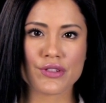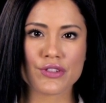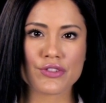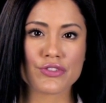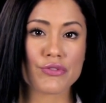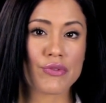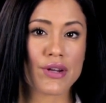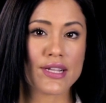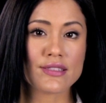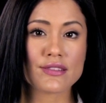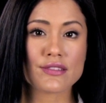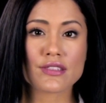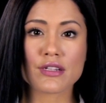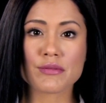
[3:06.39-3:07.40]

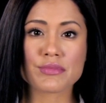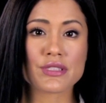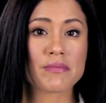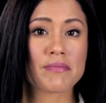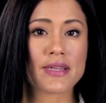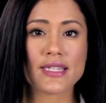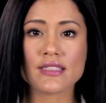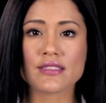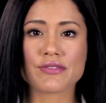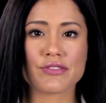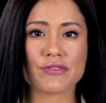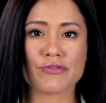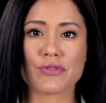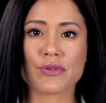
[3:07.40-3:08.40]
Psoriasis comes in many
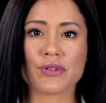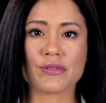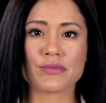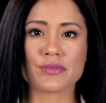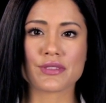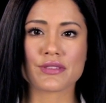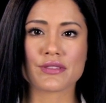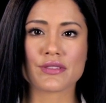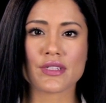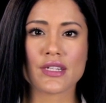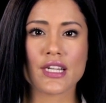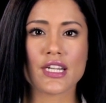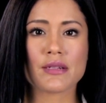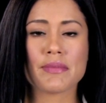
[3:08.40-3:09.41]
different forms.
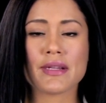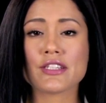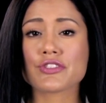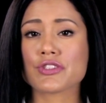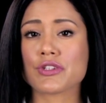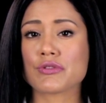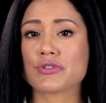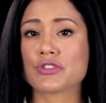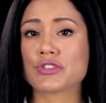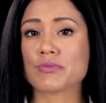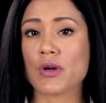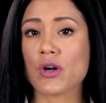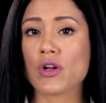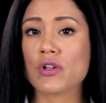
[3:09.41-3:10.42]
It may show
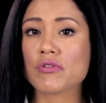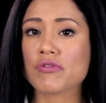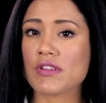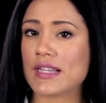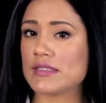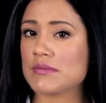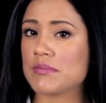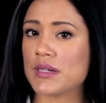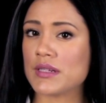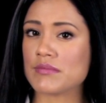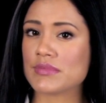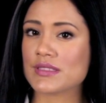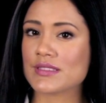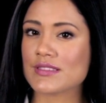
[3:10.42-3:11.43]
small, flattened
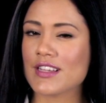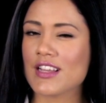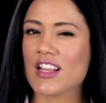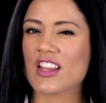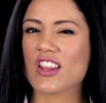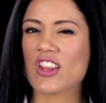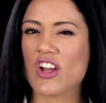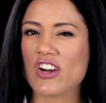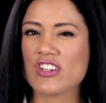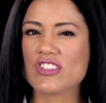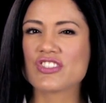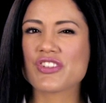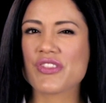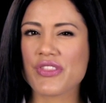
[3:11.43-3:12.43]
bumps,
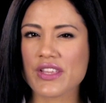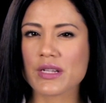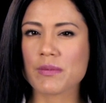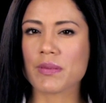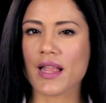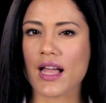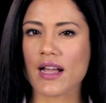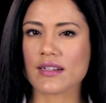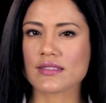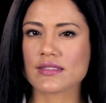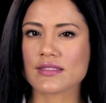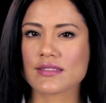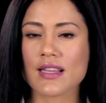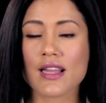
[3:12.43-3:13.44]
large, thick
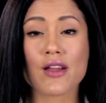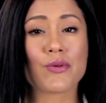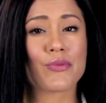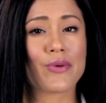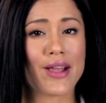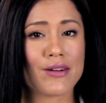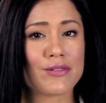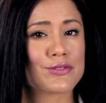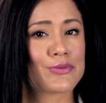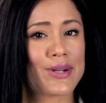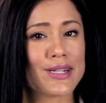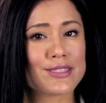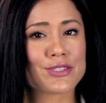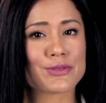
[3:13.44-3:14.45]
plaques, round
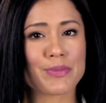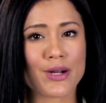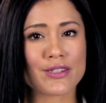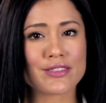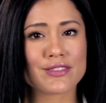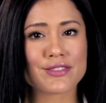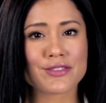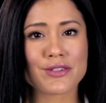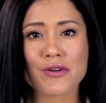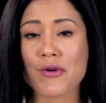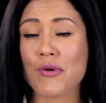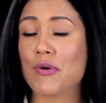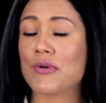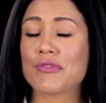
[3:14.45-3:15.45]
red spots,
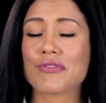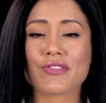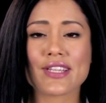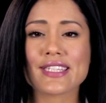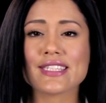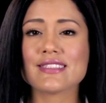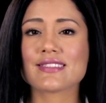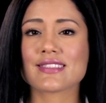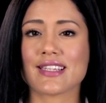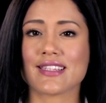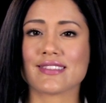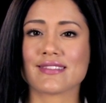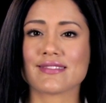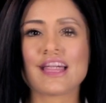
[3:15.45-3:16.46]
or flaky
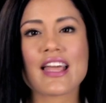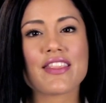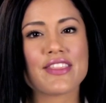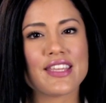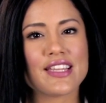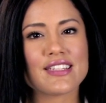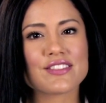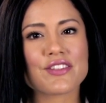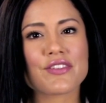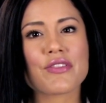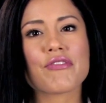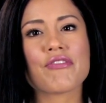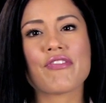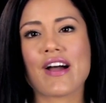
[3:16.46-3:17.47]
skin. These are
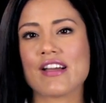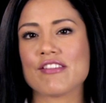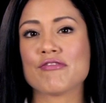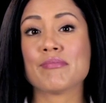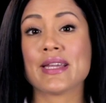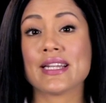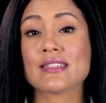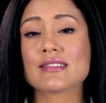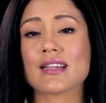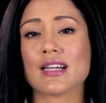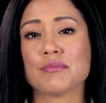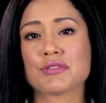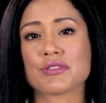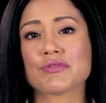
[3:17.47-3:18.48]
the 5 main
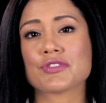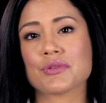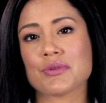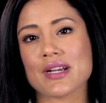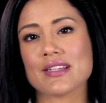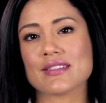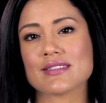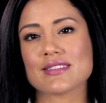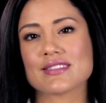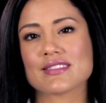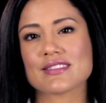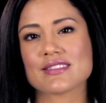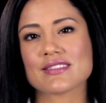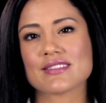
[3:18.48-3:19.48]
types of
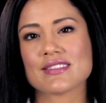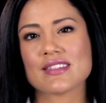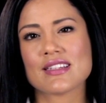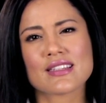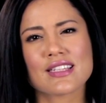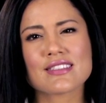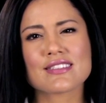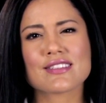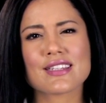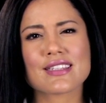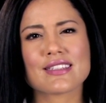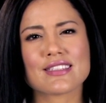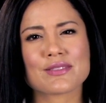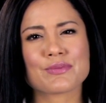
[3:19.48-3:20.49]
psoriasis. Let's look
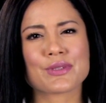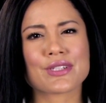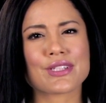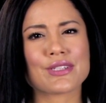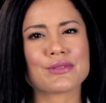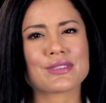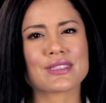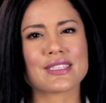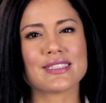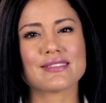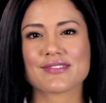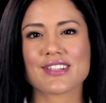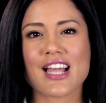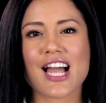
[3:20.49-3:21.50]
at these more closely.
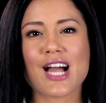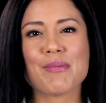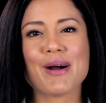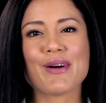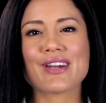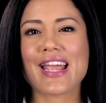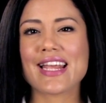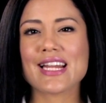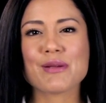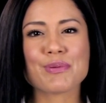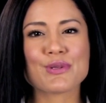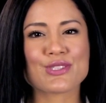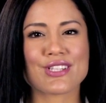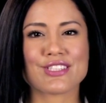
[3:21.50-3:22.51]
About
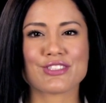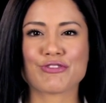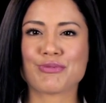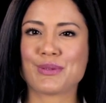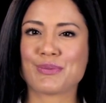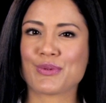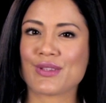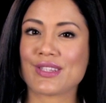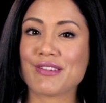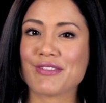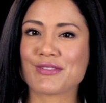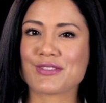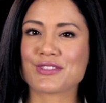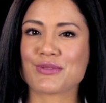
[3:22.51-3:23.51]
80% of people
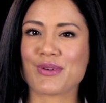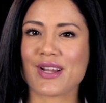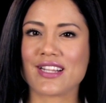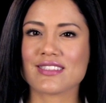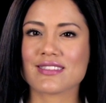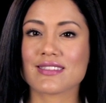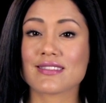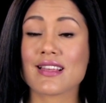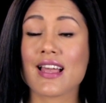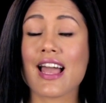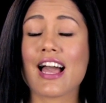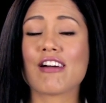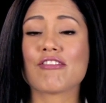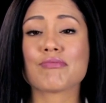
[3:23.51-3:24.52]
living with psoriasis
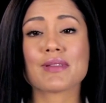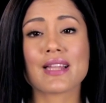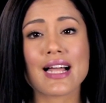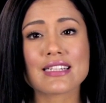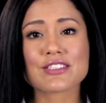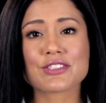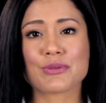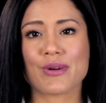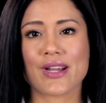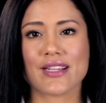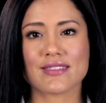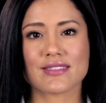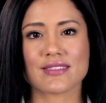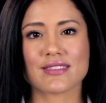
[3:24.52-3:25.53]
have plaque
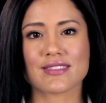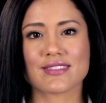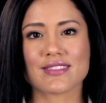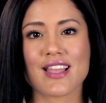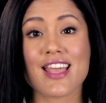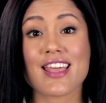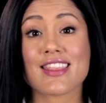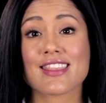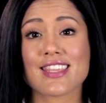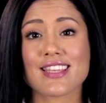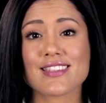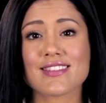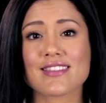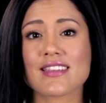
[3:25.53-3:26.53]
psoriasis.
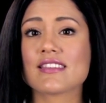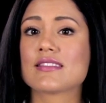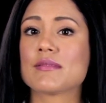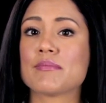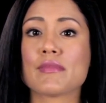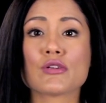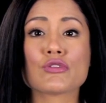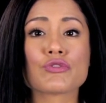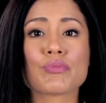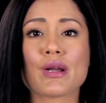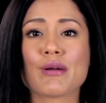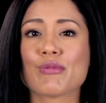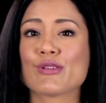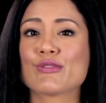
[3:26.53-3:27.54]
This is the most
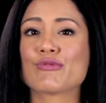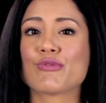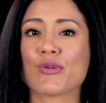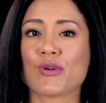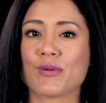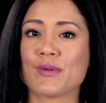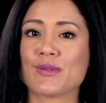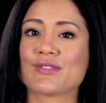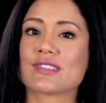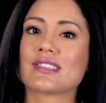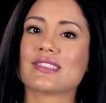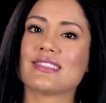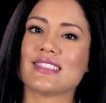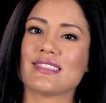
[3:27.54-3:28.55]
prevalent form of the
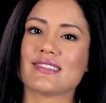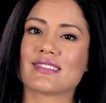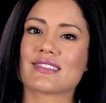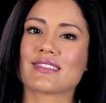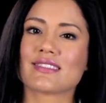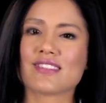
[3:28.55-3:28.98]
disease.